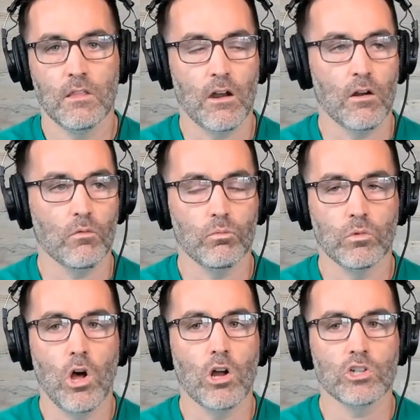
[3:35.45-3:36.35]
that are
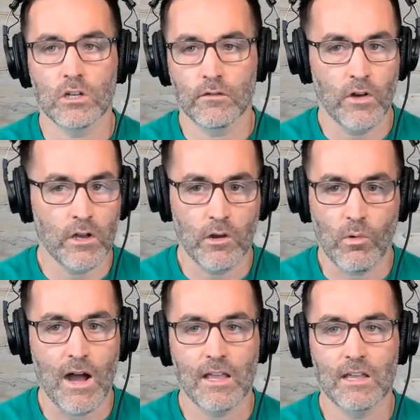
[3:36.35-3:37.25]
launching
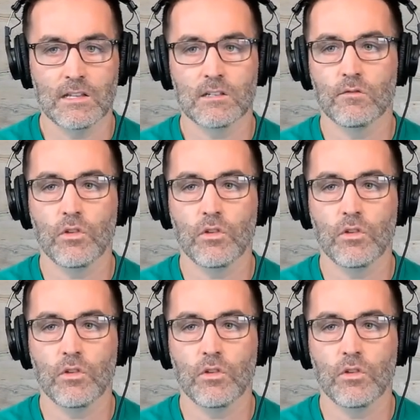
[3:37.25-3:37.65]
fucking rockets,